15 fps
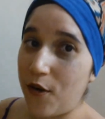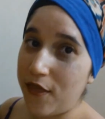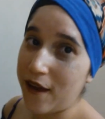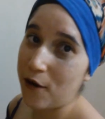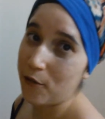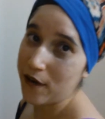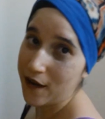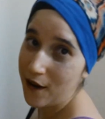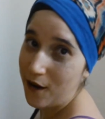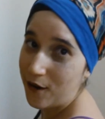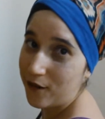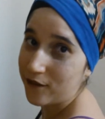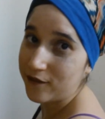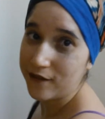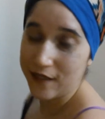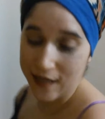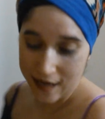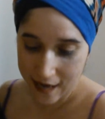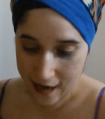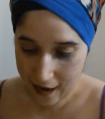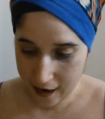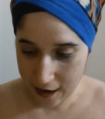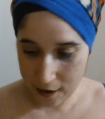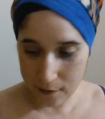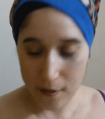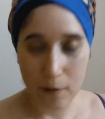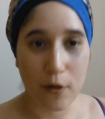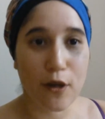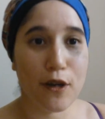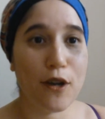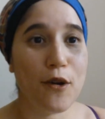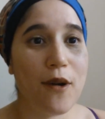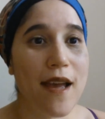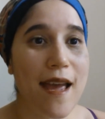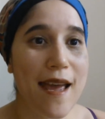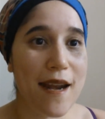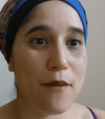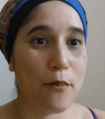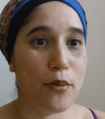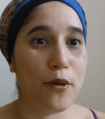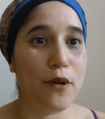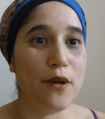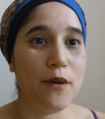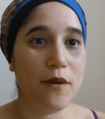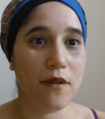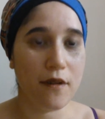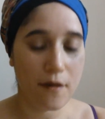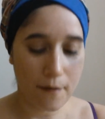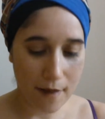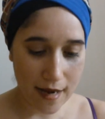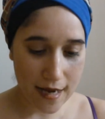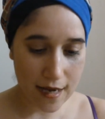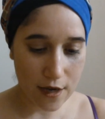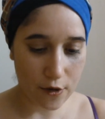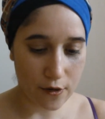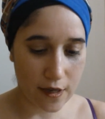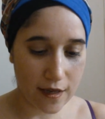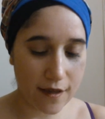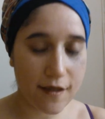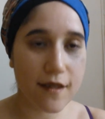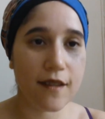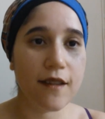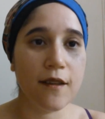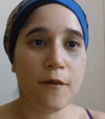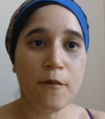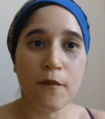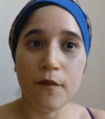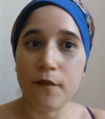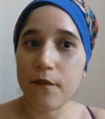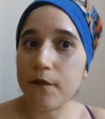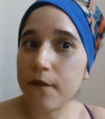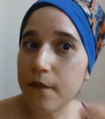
there we go. I'm going to go ahead and put my earrings.